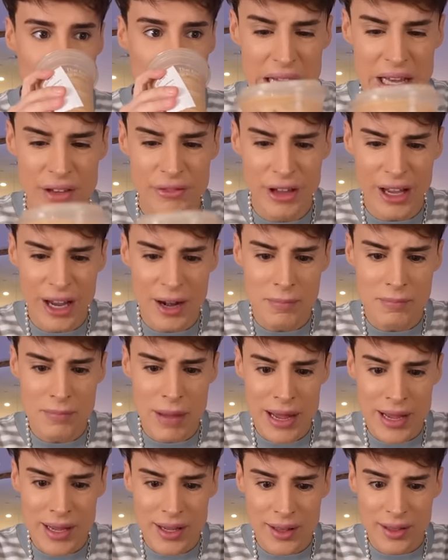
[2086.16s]
If he can
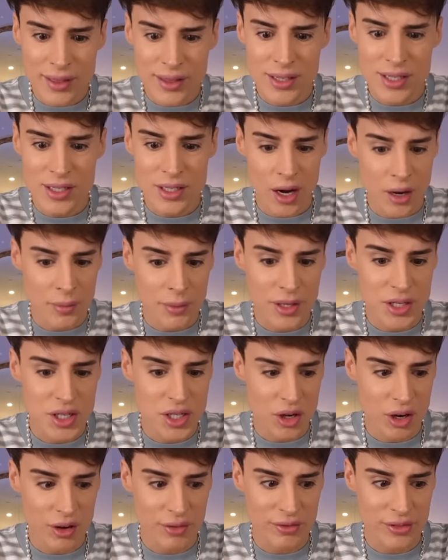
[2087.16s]
make the Starbucks
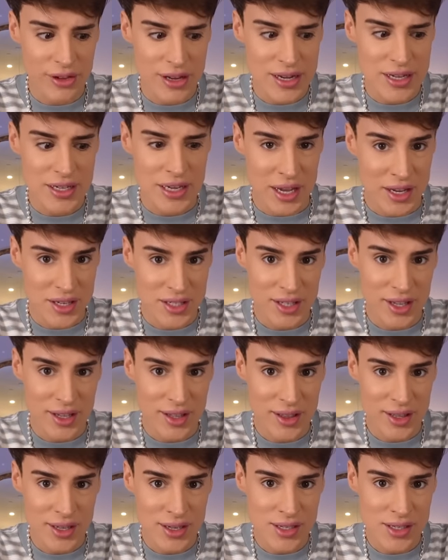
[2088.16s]
coffee taste
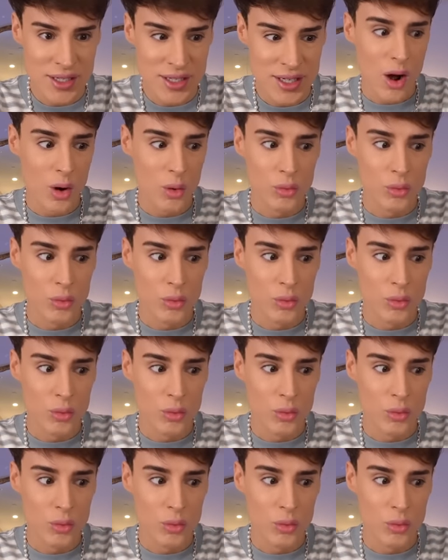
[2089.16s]
like this,